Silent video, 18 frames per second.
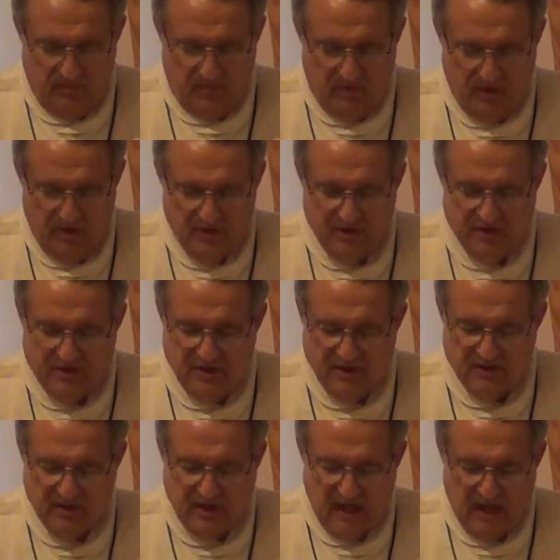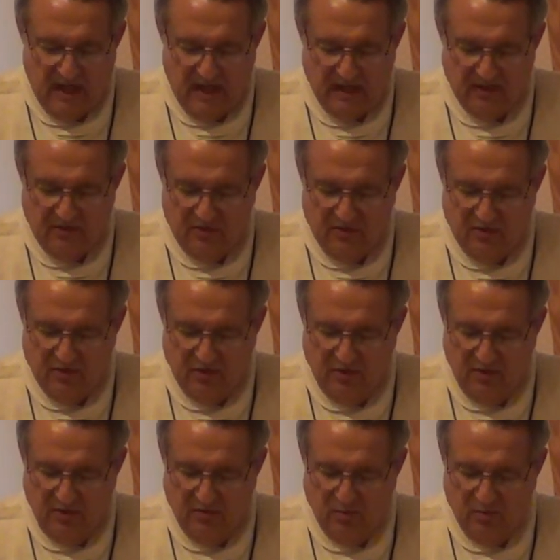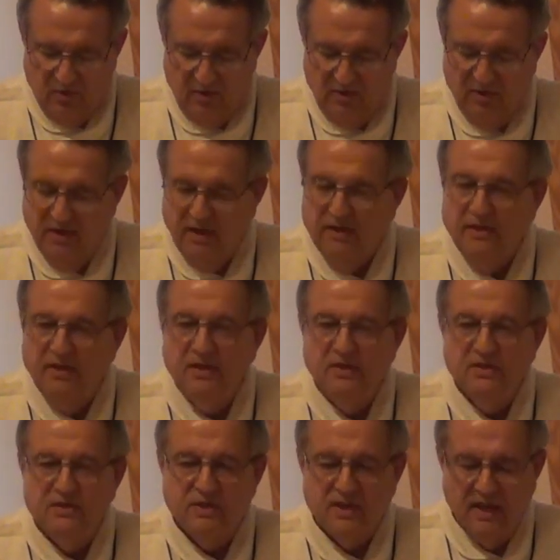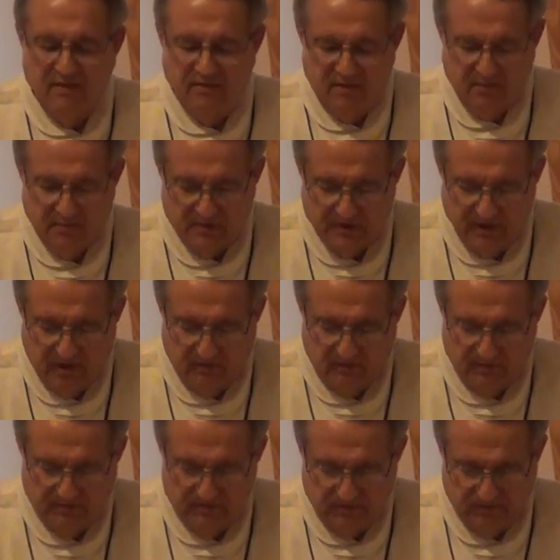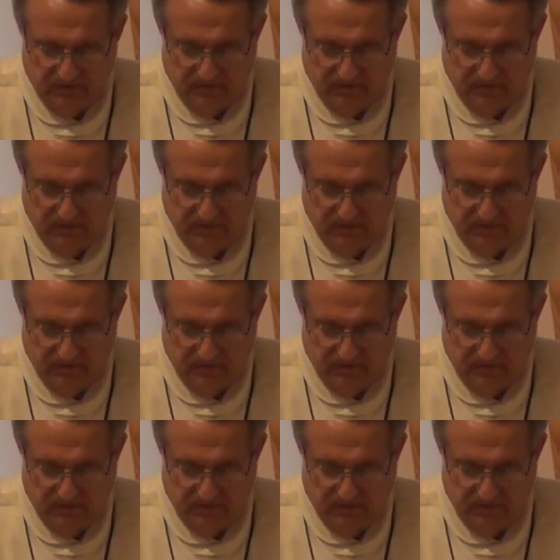Jesus says God couldn't, wouldn't, and didn't save himself.